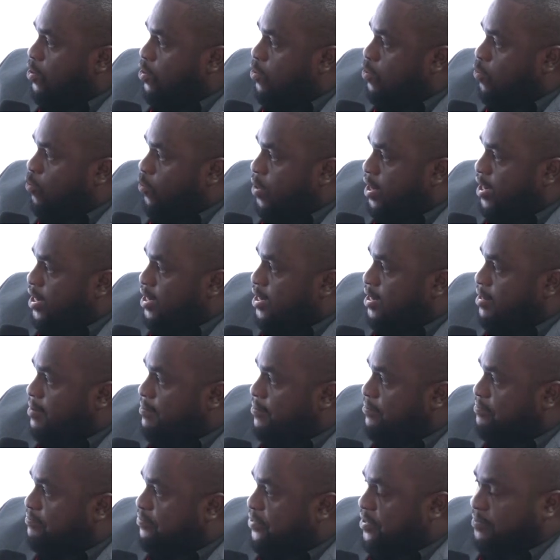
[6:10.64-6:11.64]
well
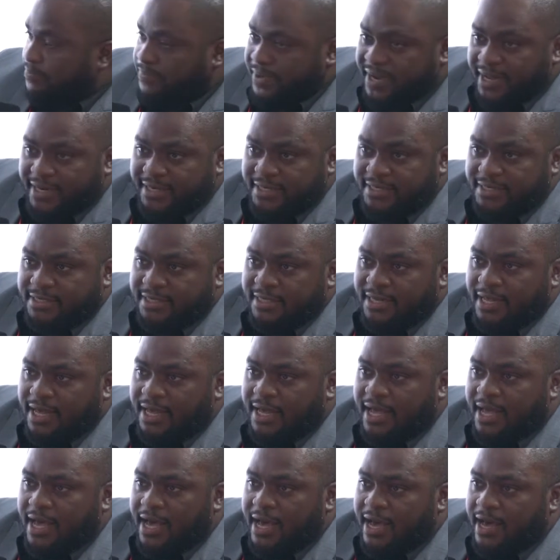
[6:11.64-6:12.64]
pre-planned,
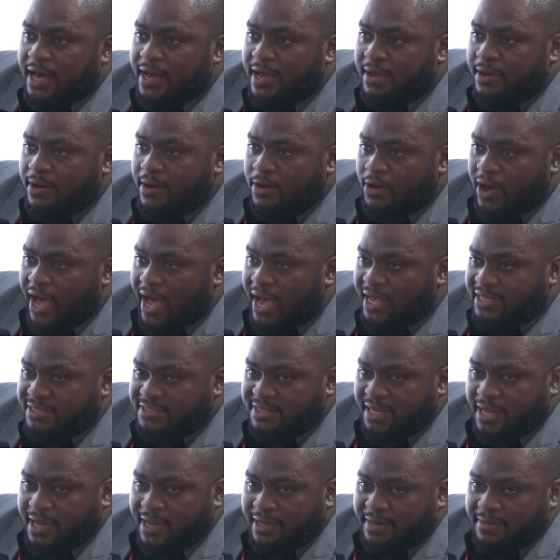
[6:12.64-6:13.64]
as
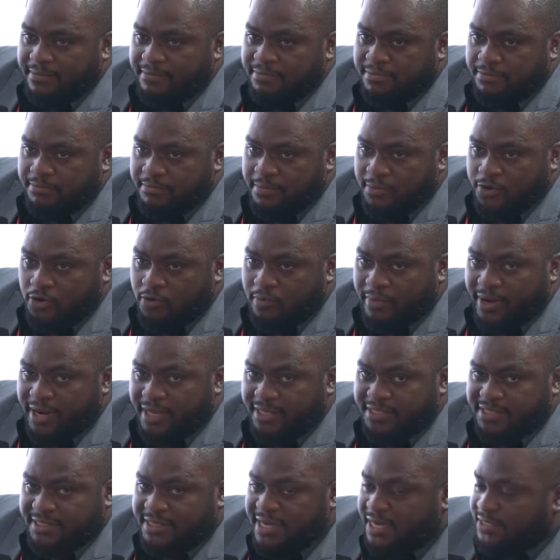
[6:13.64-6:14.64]
normally
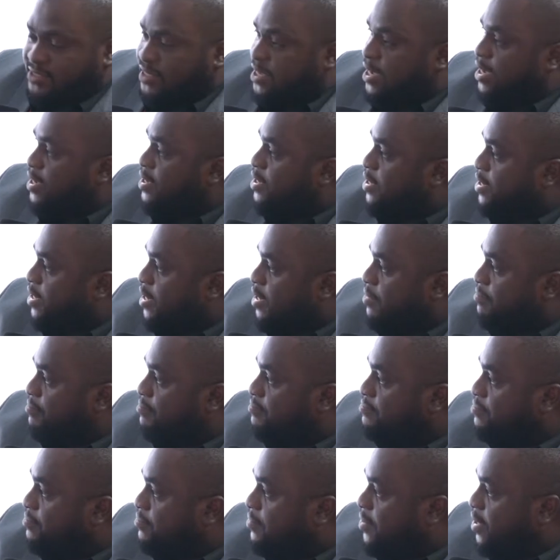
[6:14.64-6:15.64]
the data
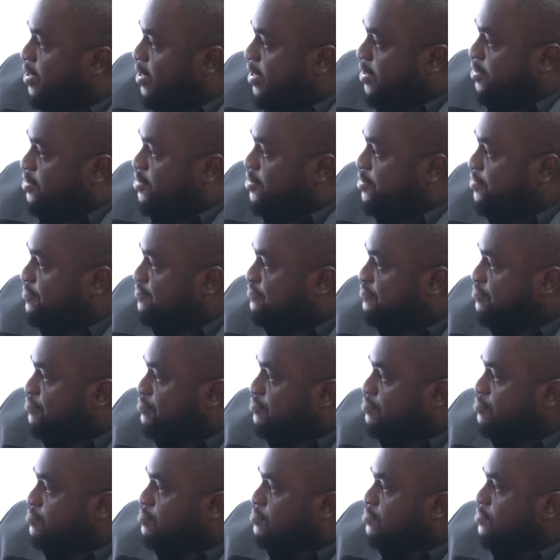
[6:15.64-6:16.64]
came late.
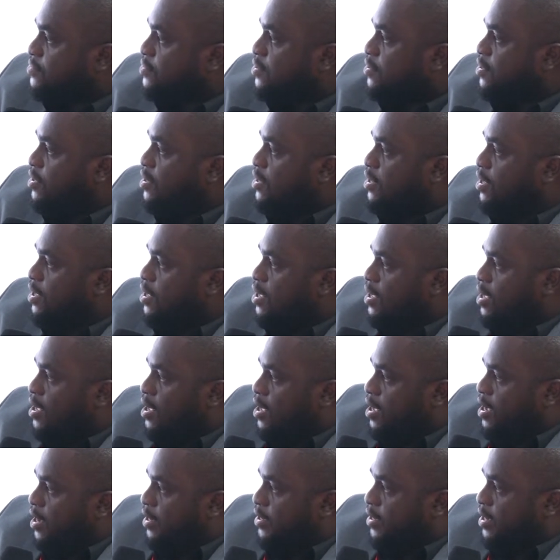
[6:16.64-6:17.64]

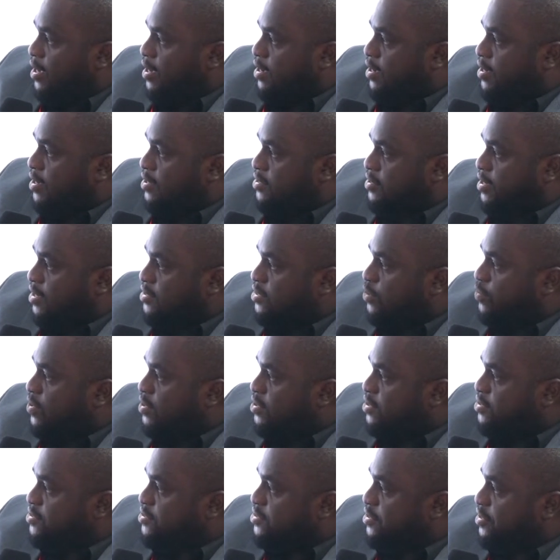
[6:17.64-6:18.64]
And the other
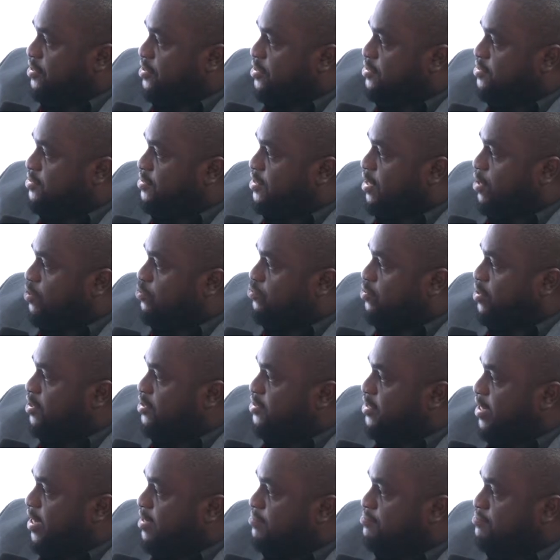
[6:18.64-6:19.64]
one is increased cargo dwell
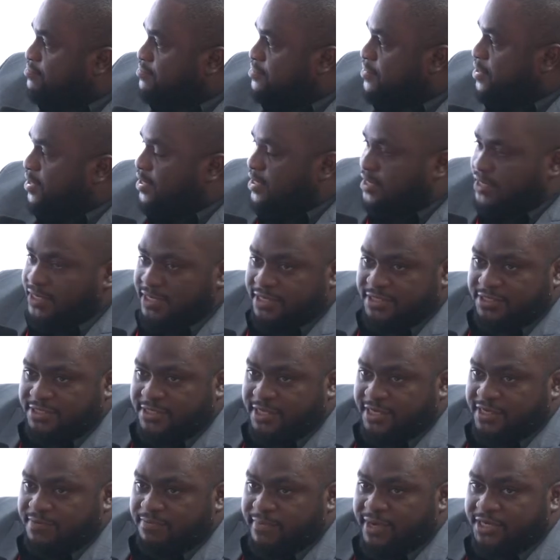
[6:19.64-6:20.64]
time. It
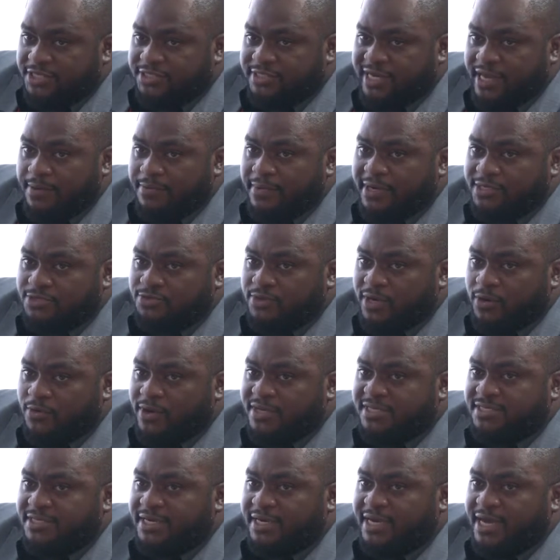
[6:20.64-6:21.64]
takes much time as well
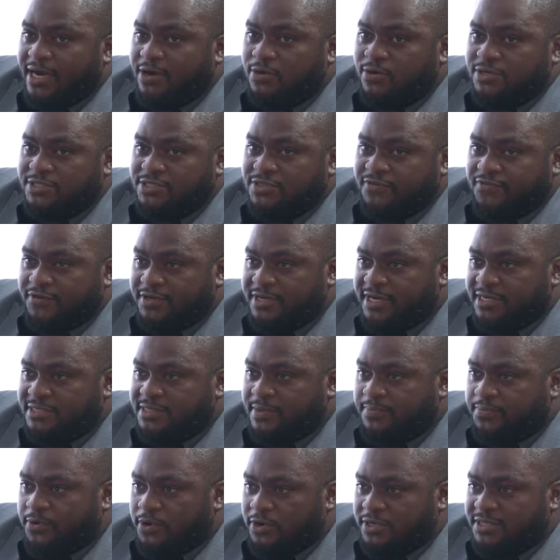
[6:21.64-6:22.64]
once the cargo is offloaded at the
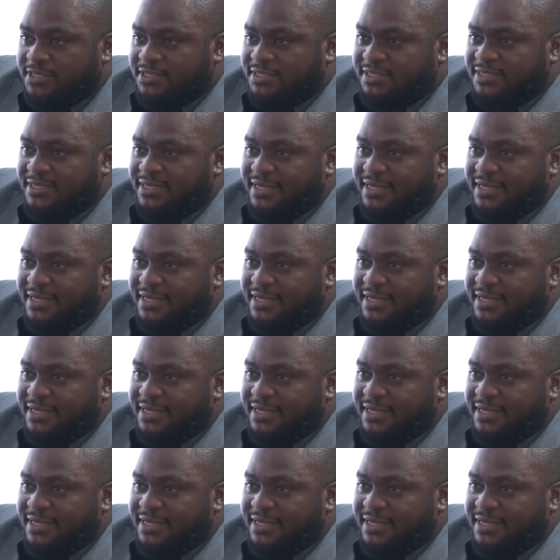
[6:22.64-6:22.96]
port,